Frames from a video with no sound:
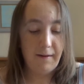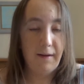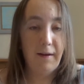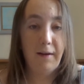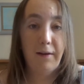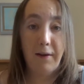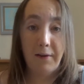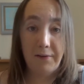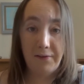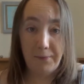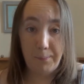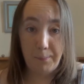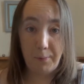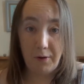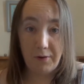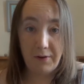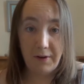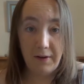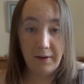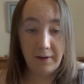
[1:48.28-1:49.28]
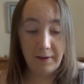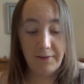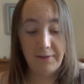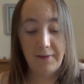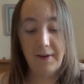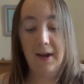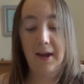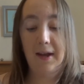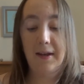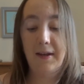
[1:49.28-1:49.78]
Lush product,
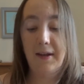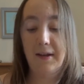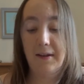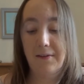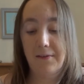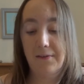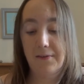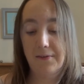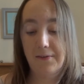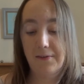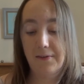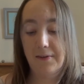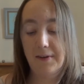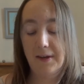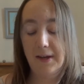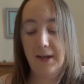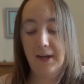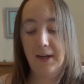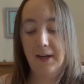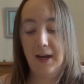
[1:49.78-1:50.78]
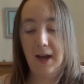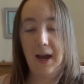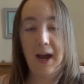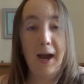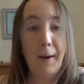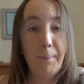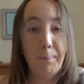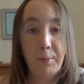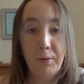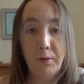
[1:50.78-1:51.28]
and it's the
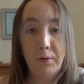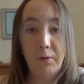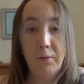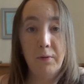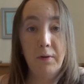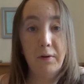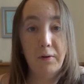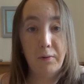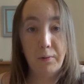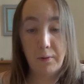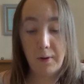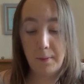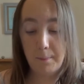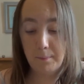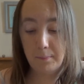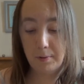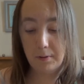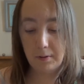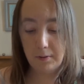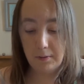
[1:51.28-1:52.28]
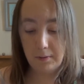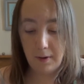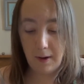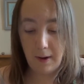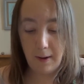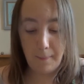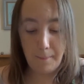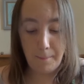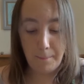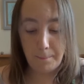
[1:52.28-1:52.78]
Apple Crumble
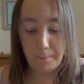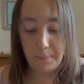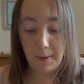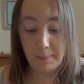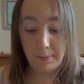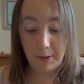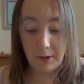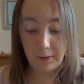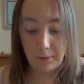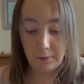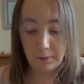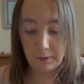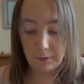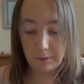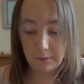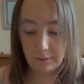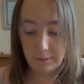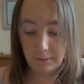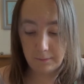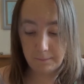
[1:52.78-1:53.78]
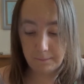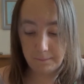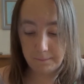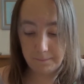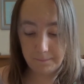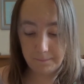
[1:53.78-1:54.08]
Bubbleroon.